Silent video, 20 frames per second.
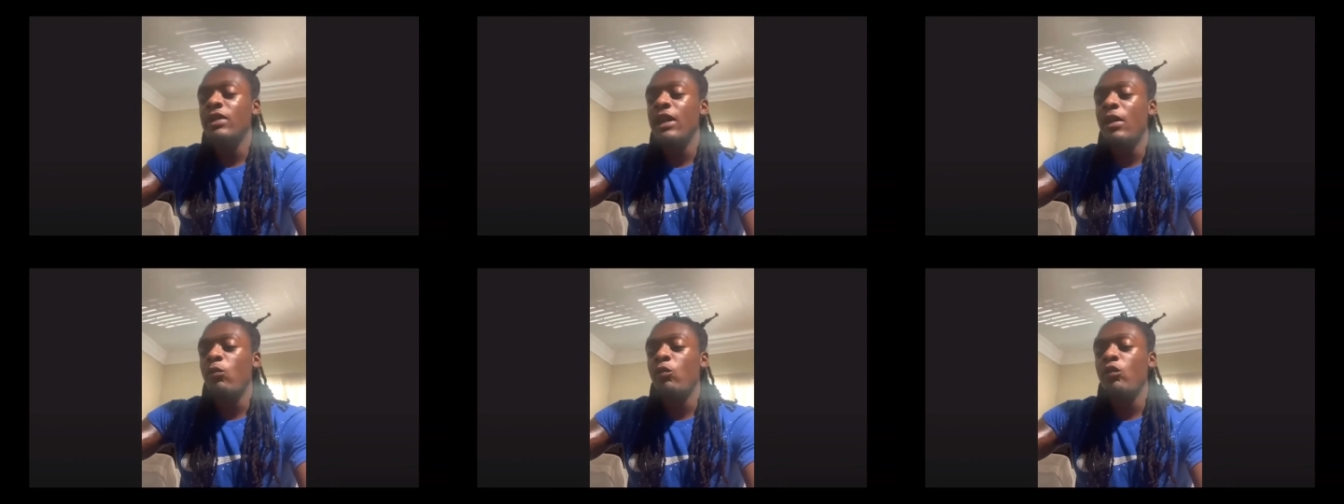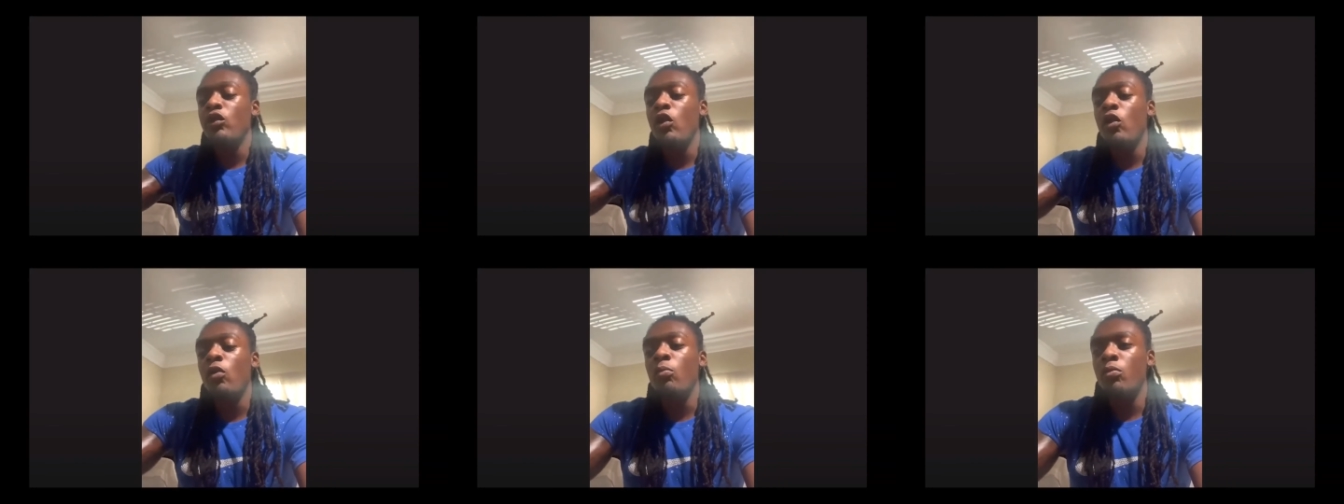we're
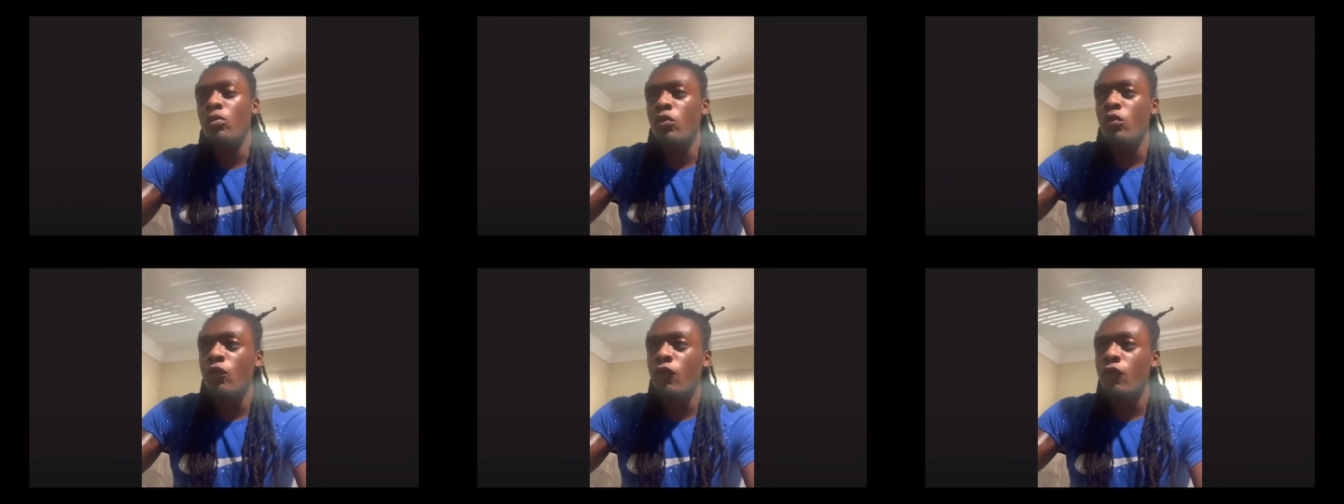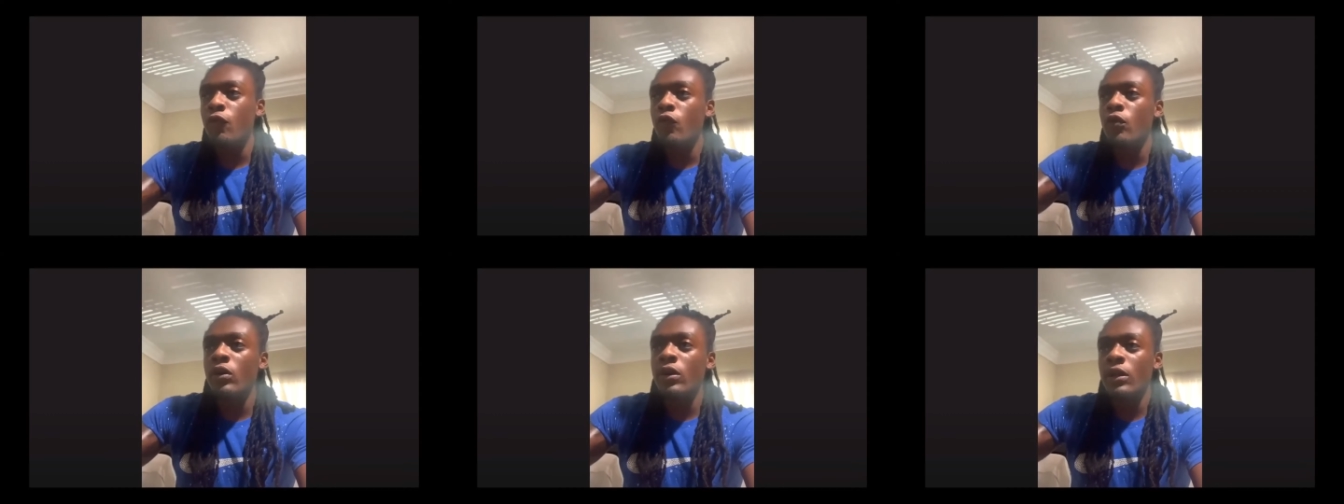going to move
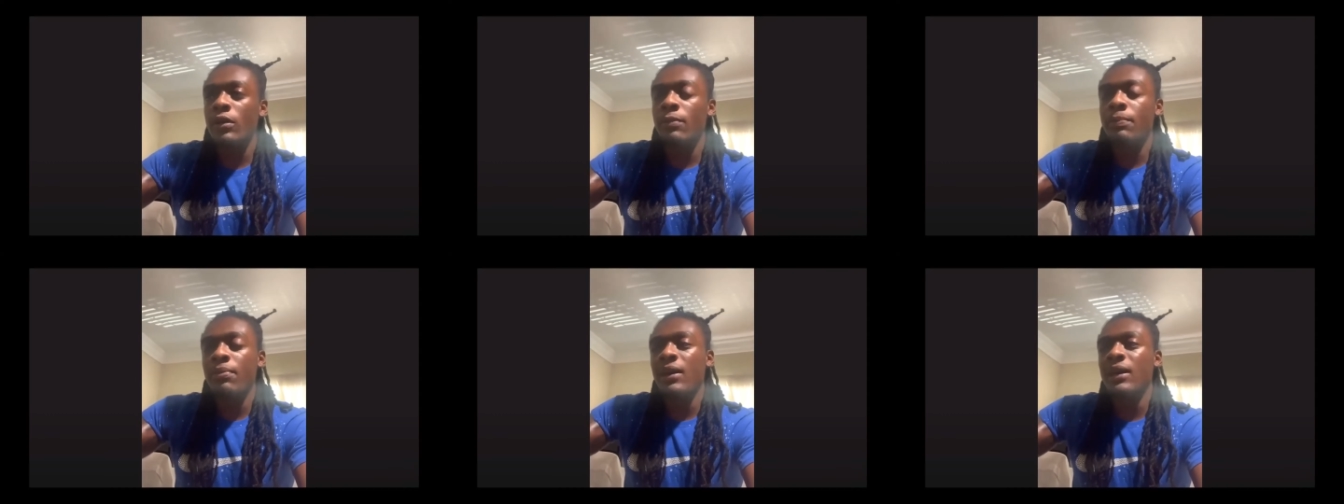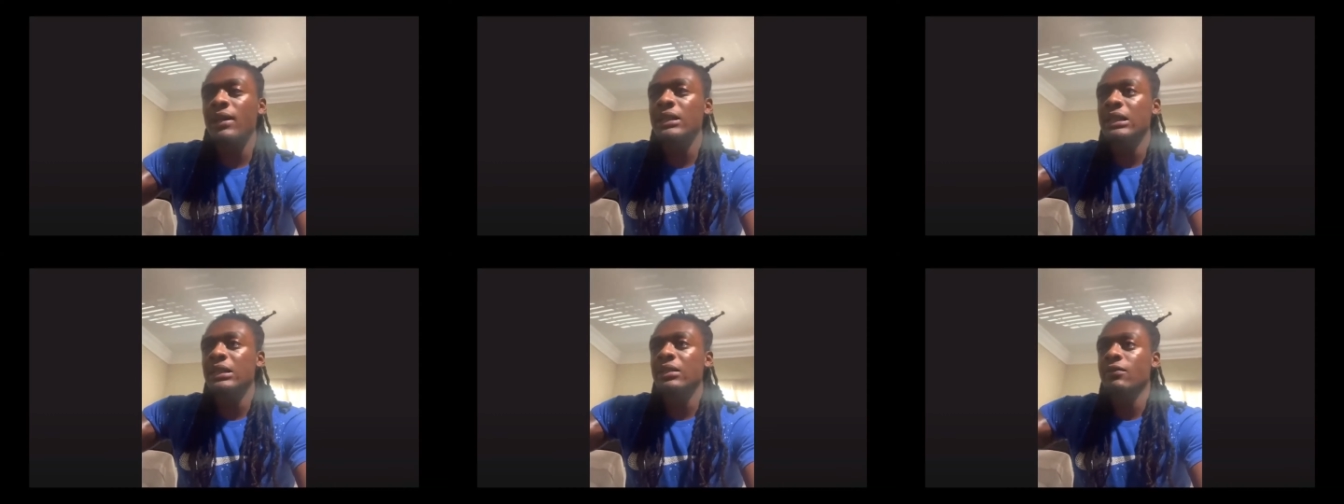forward in the
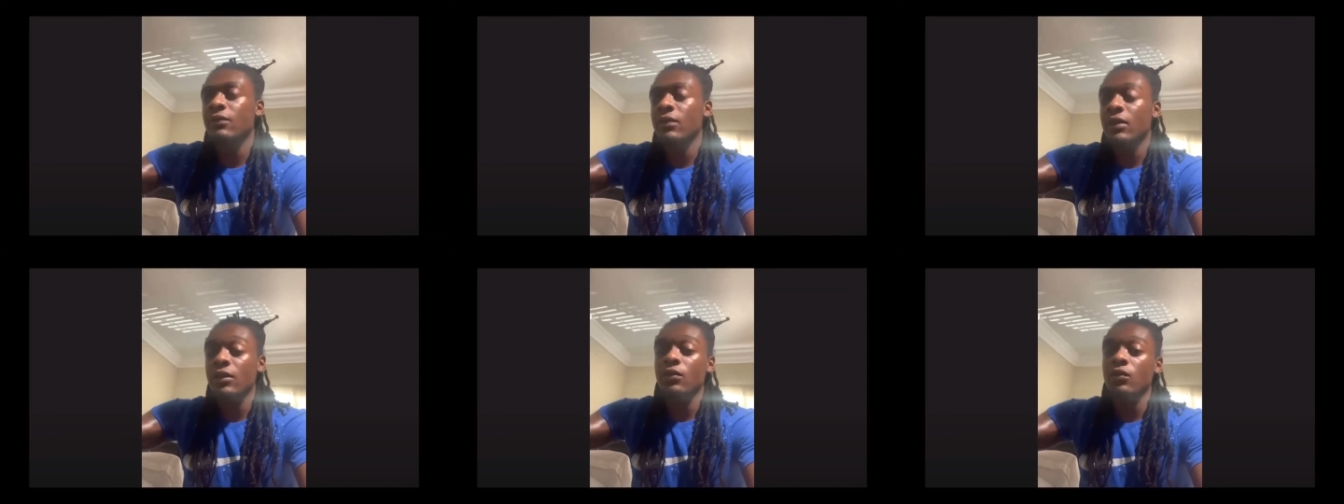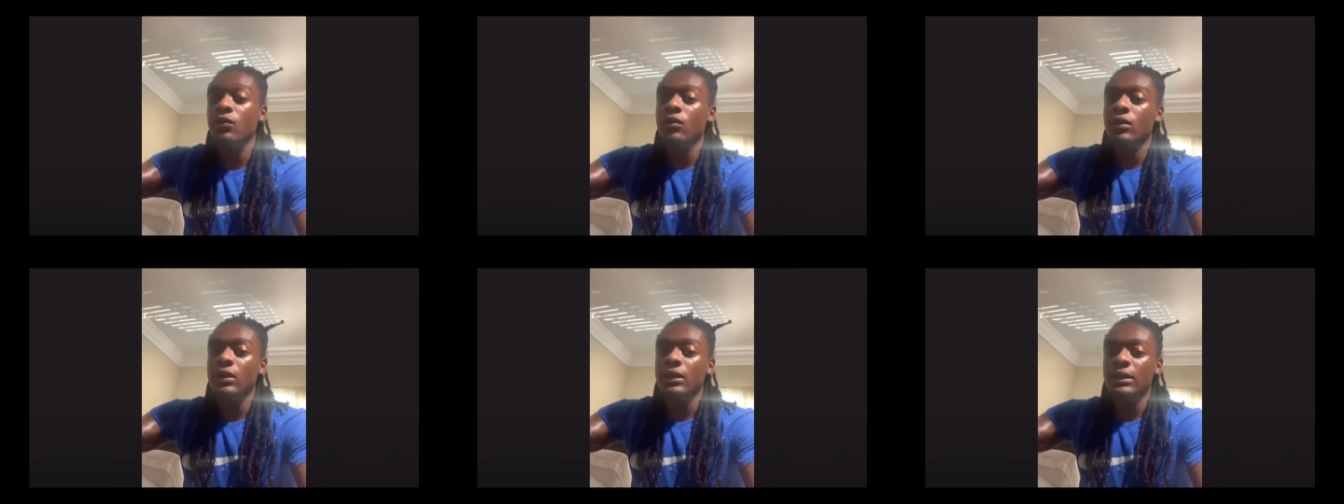process of getting you on
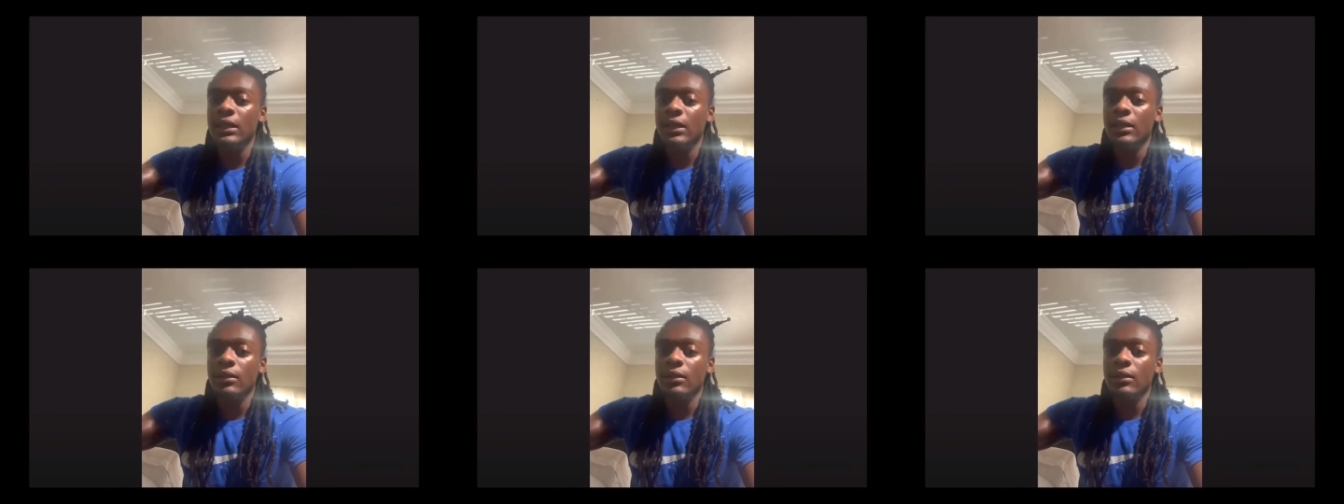the team.